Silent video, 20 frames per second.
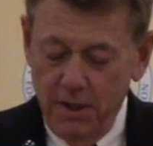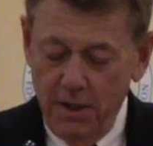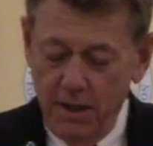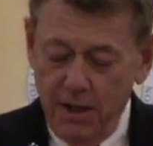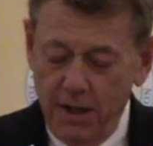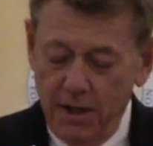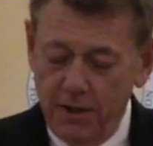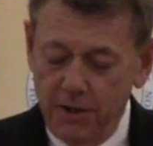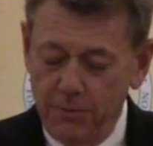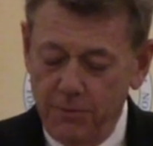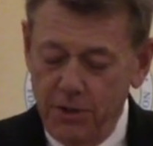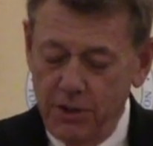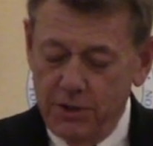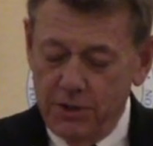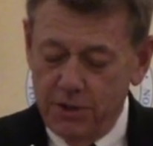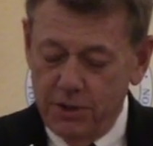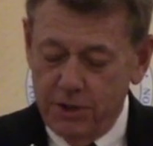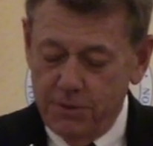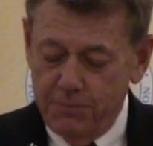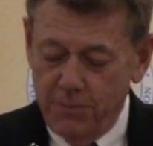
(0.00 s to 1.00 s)
had to be
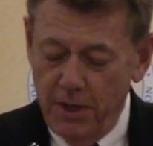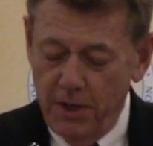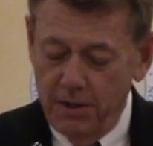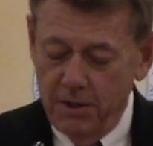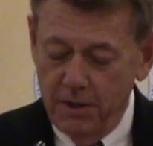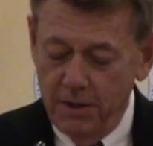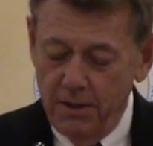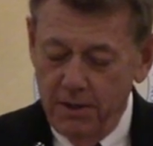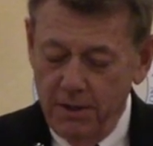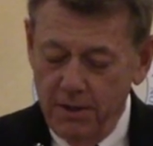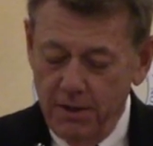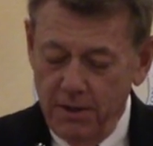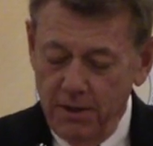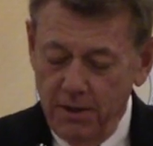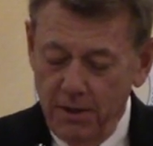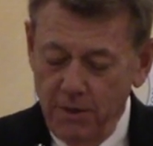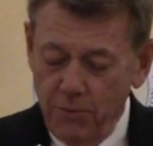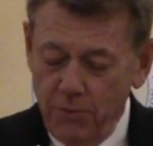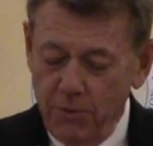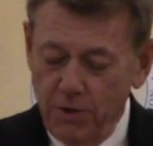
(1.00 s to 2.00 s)
suspended
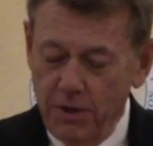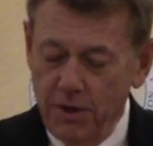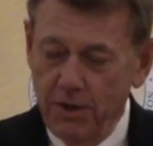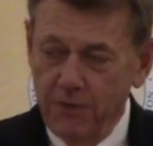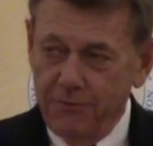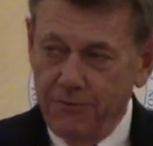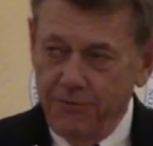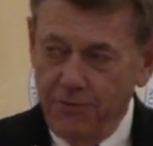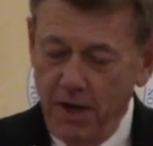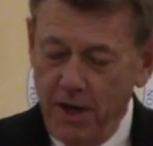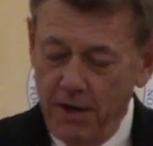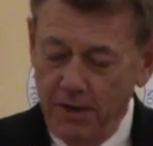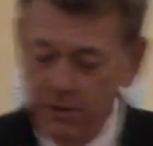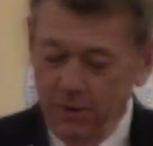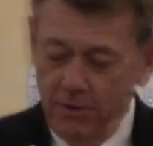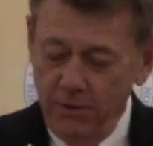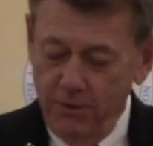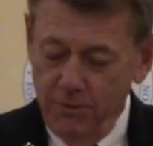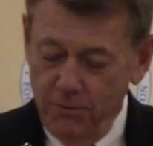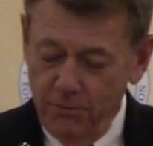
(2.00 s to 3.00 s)
with our
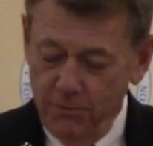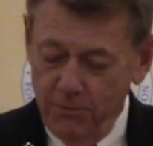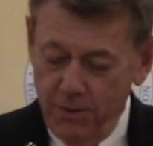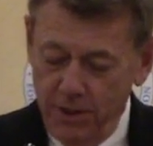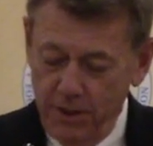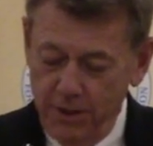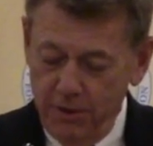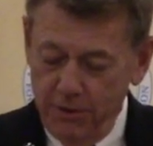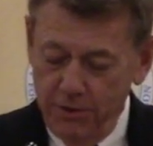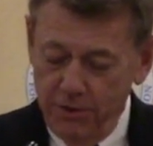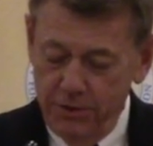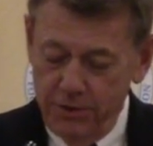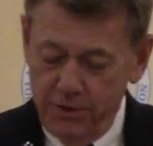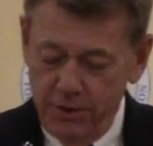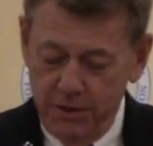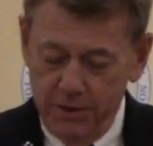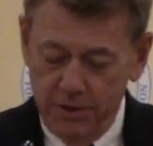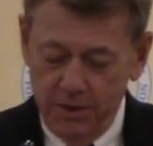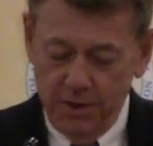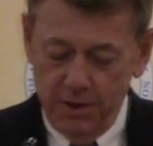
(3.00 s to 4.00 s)
final regular
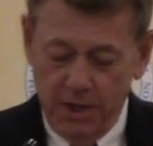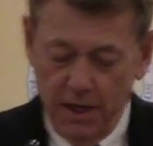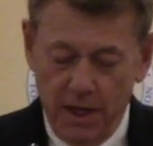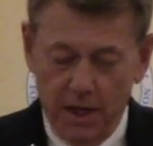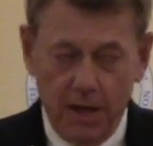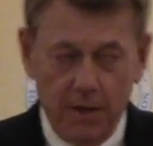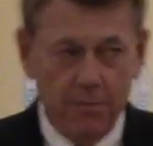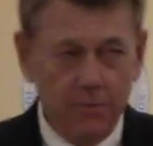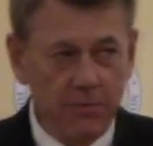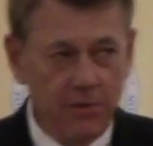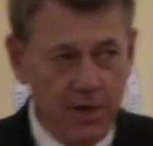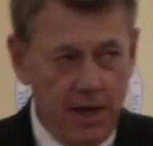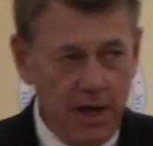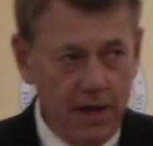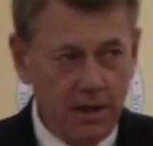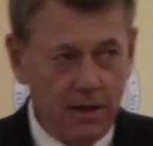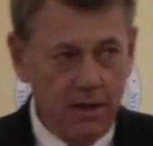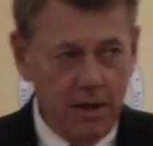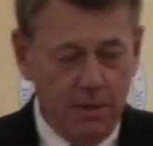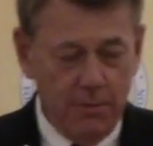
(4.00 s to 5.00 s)
season game
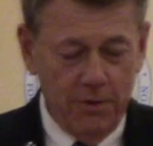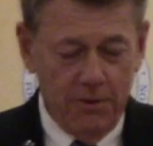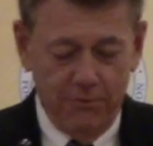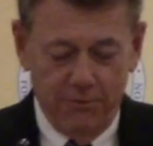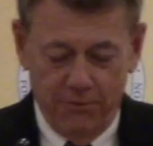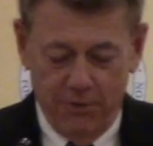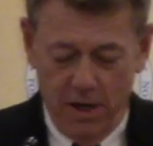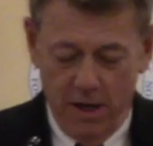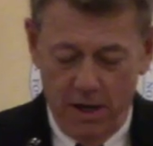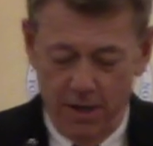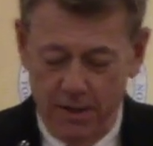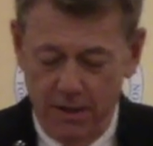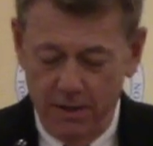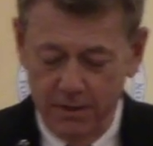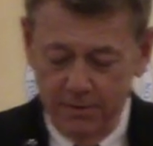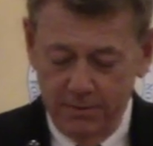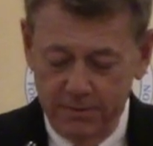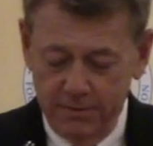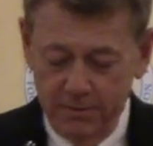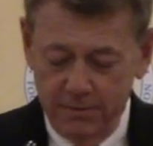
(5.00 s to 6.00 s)
that coming Friday.
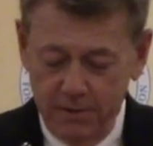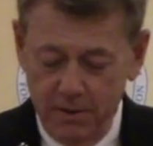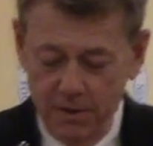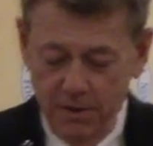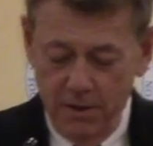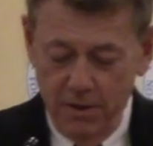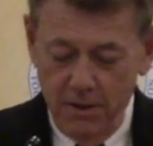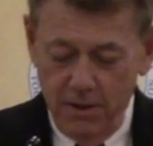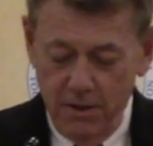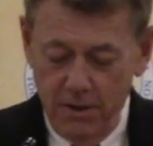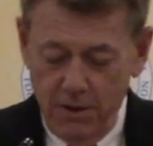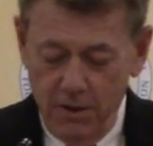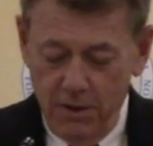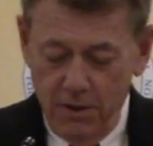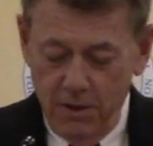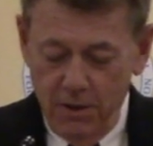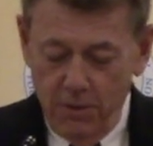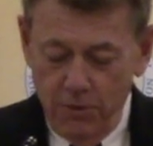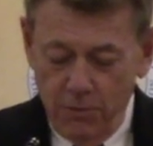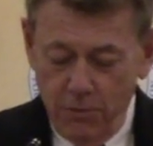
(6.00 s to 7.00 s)

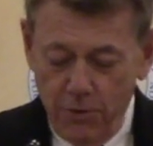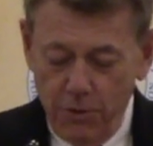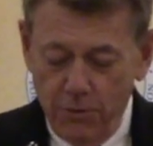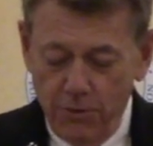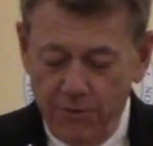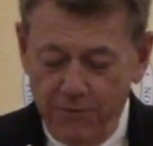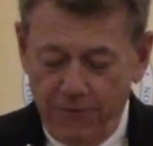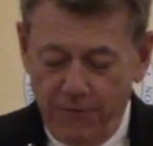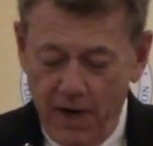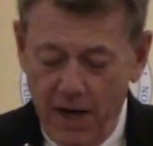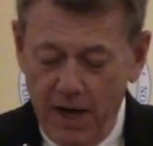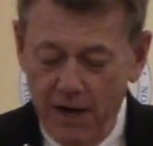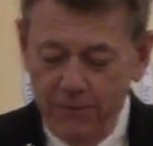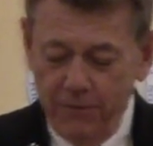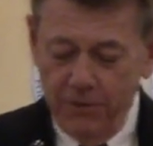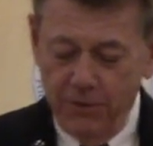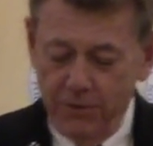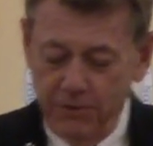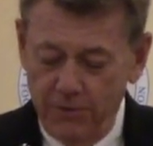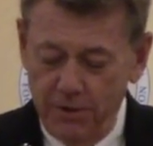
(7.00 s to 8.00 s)
We were
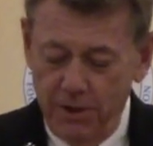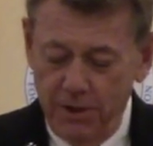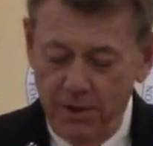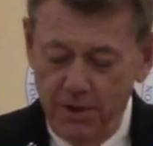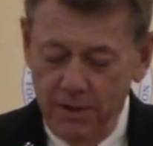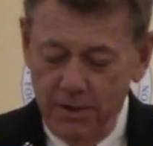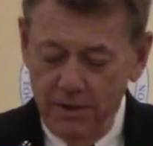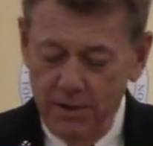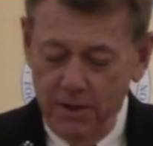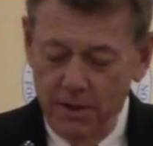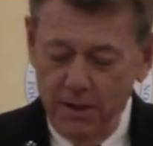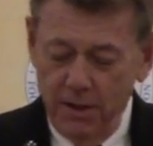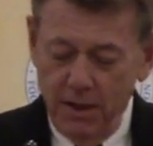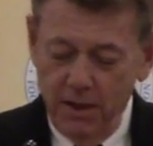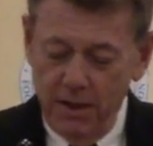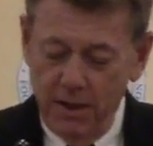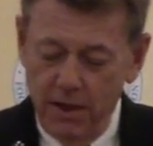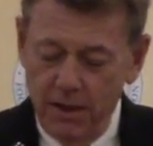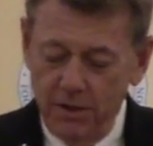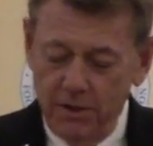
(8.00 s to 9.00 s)
5-3
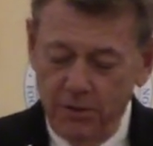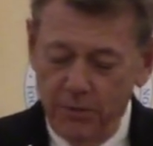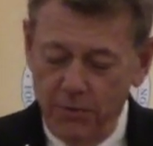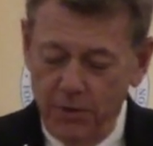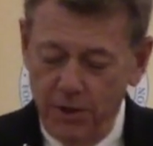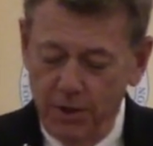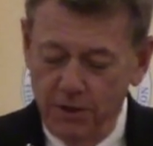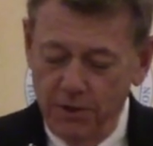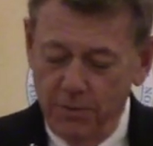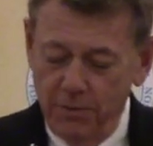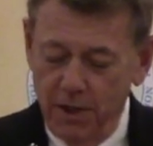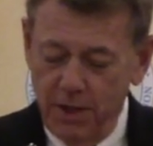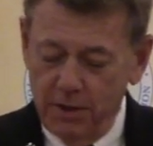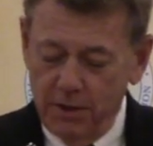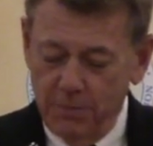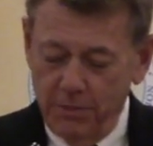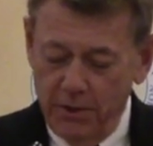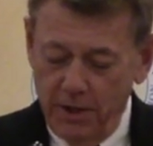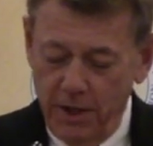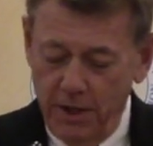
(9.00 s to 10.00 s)
and had to win to
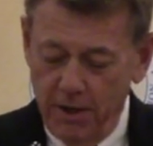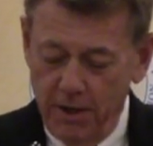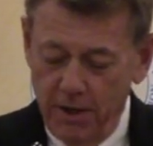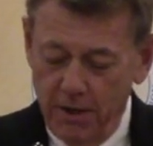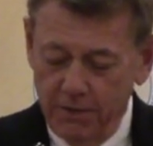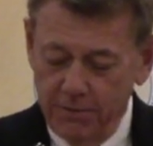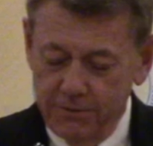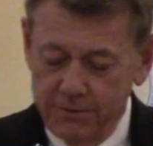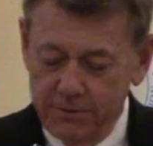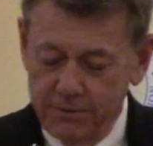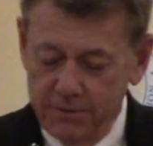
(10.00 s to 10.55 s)
make the playoffs.